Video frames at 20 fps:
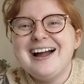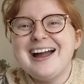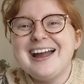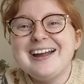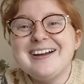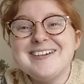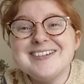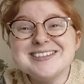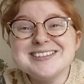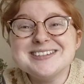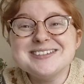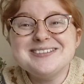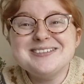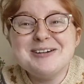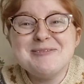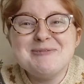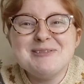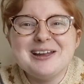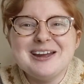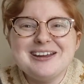I also
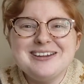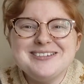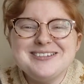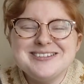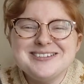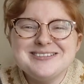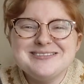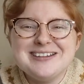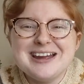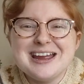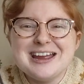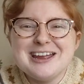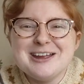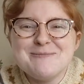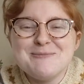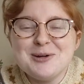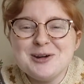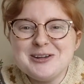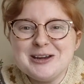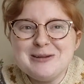applied to
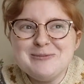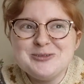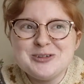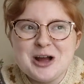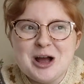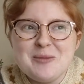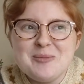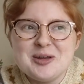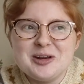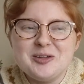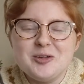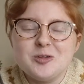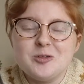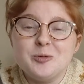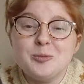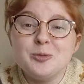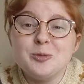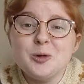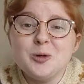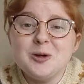a part-time job at a
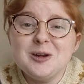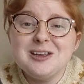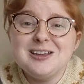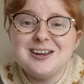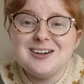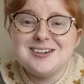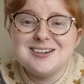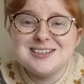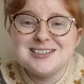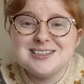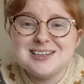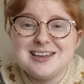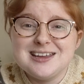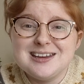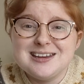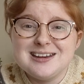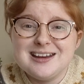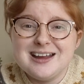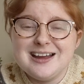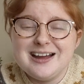local brewery,
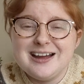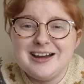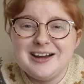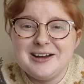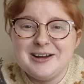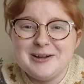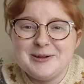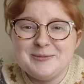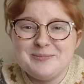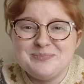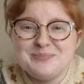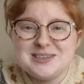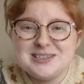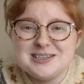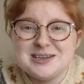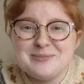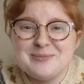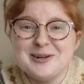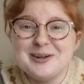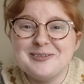Garrison
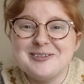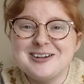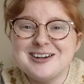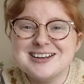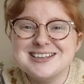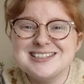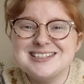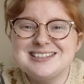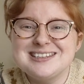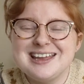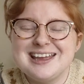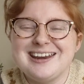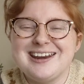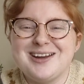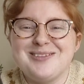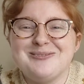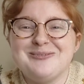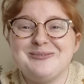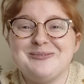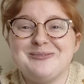City Beer Works,
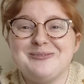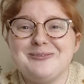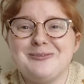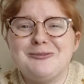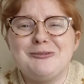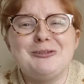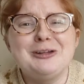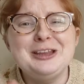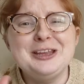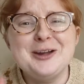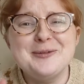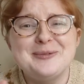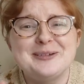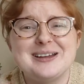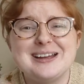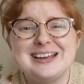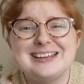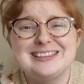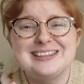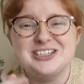and I'm really
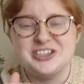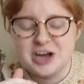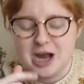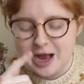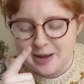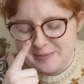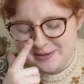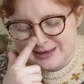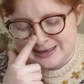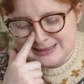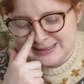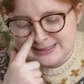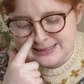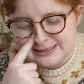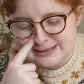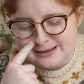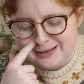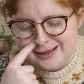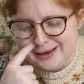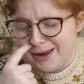hoping I get the job.
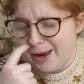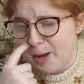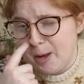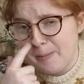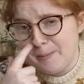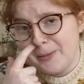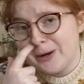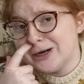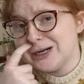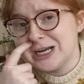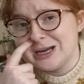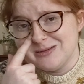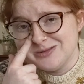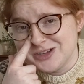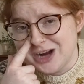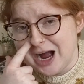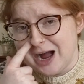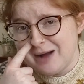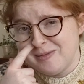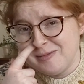It's like
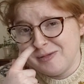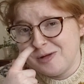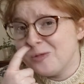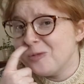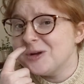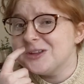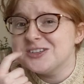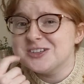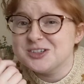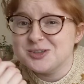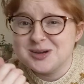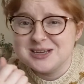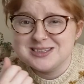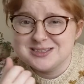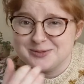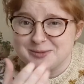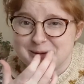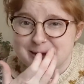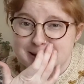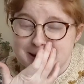part-time job, maybe once or
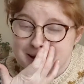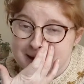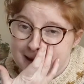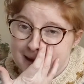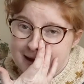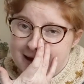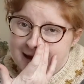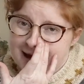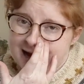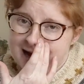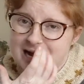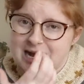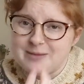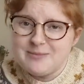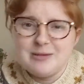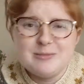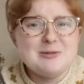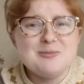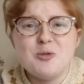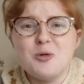twice a week.
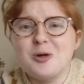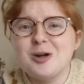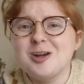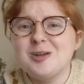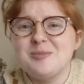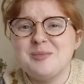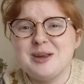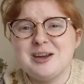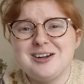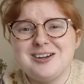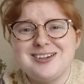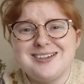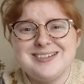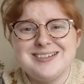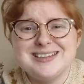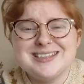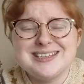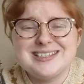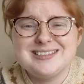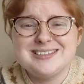I'd be pouring
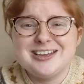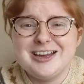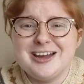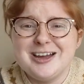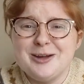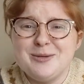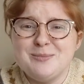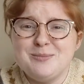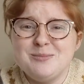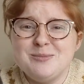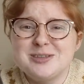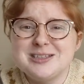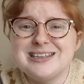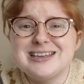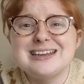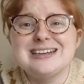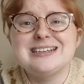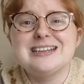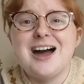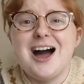beers,
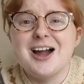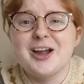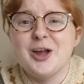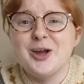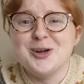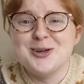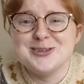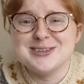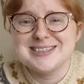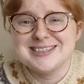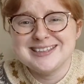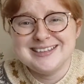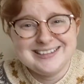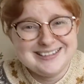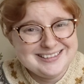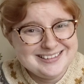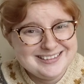slinging tacos,